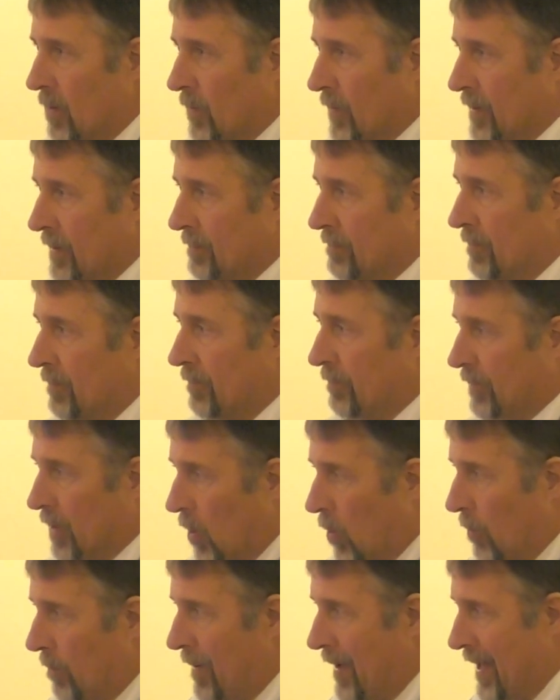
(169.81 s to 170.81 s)
We
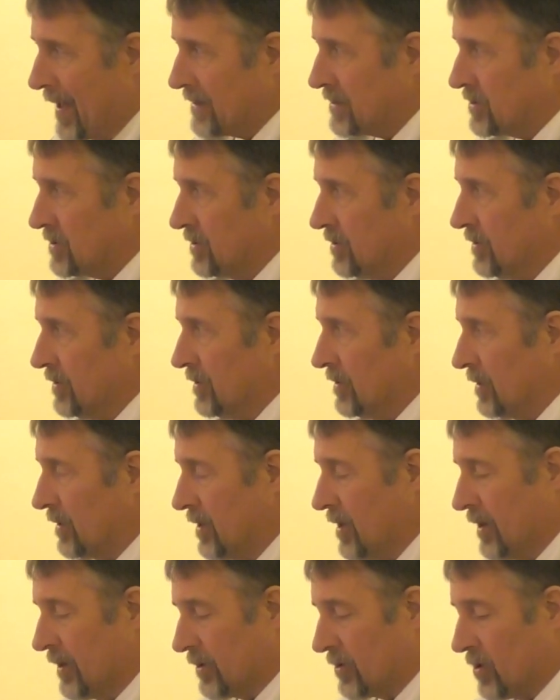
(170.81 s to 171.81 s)
cold patched the
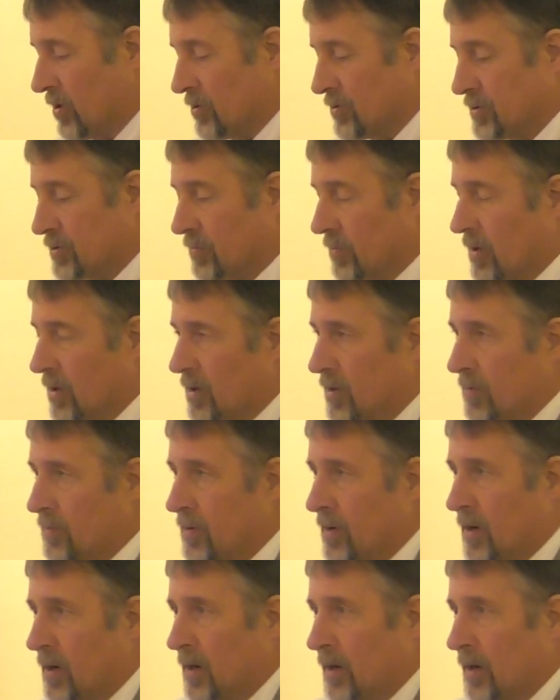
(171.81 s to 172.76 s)
cut across the road.